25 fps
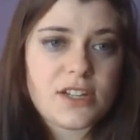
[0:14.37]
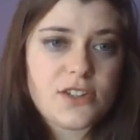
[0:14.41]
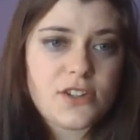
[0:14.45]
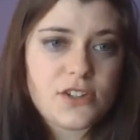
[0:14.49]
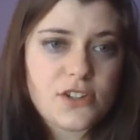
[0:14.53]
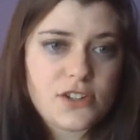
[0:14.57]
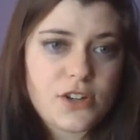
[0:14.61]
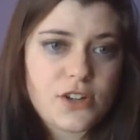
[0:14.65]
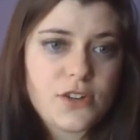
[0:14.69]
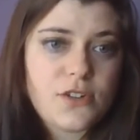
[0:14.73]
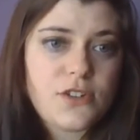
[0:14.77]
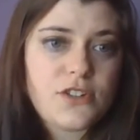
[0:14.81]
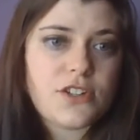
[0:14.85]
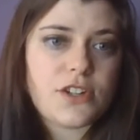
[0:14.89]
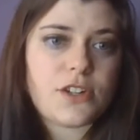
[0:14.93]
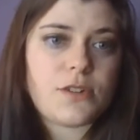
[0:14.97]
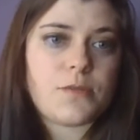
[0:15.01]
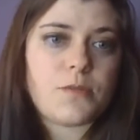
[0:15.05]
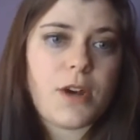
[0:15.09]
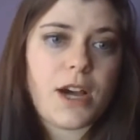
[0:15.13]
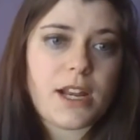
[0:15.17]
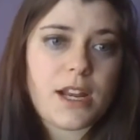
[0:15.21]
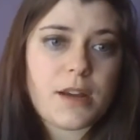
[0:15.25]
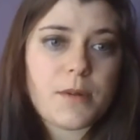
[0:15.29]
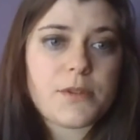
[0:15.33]

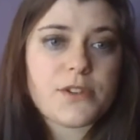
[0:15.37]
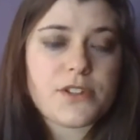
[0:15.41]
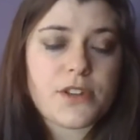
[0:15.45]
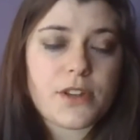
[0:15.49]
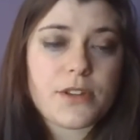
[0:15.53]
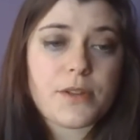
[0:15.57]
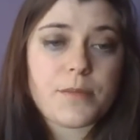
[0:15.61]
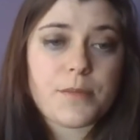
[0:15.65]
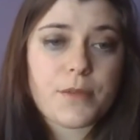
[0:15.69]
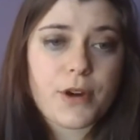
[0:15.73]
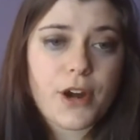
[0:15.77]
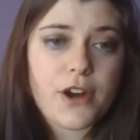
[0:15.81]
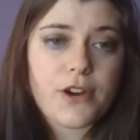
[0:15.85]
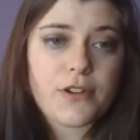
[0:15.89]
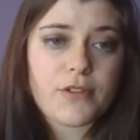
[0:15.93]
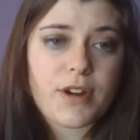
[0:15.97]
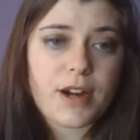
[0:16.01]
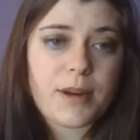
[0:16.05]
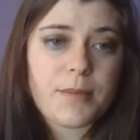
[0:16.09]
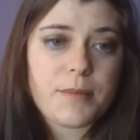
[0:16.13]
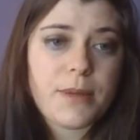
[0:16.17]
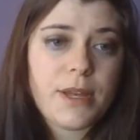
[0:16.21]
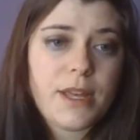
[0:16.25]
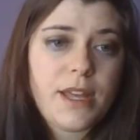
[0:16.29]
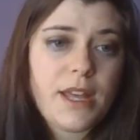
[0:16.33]
institution while I was on the
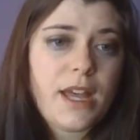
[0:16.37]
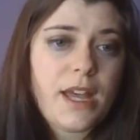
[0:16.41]
programme,